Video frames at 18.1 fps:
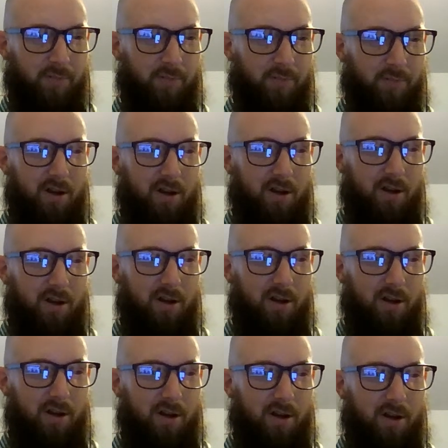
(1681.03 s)

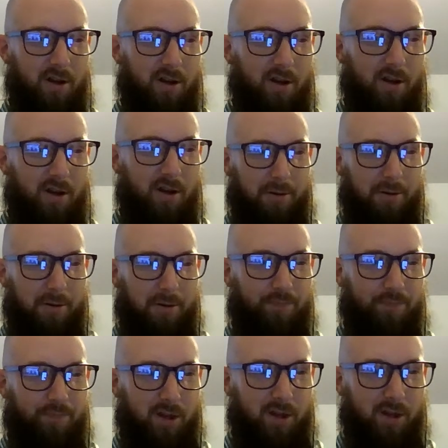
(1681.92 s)
Flashback.
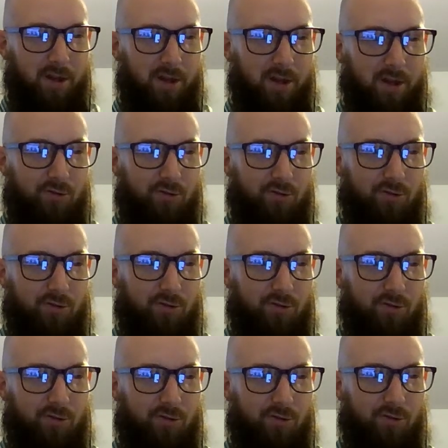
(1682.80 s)
Trump's
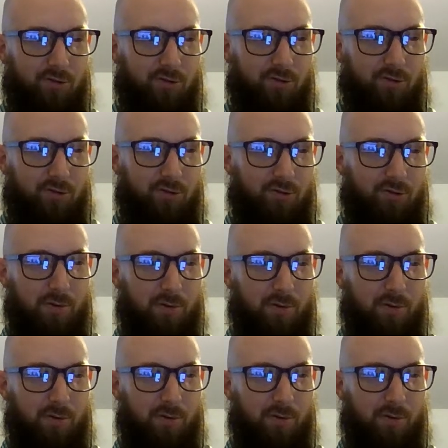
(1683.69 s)
first impeachment was